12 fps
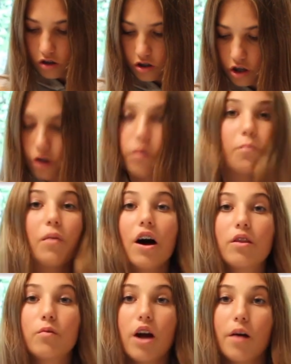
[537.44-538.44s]
2.
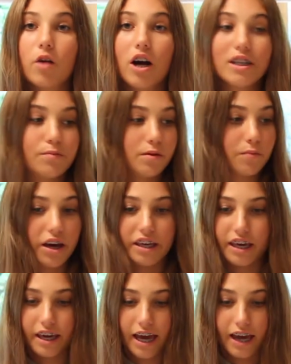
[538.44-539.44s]
By the way, I'm going to be
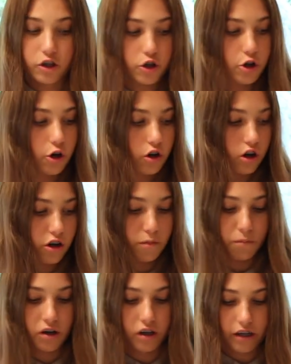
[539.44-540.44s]
making a
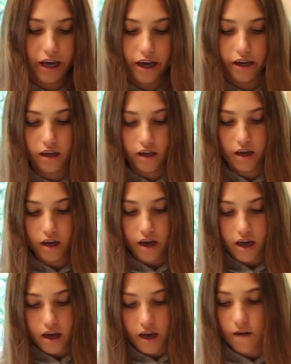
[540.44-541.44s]
chocolate mug cake.
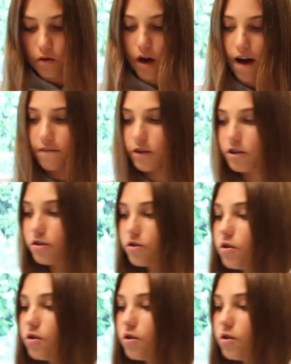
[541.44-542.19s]
If you haven't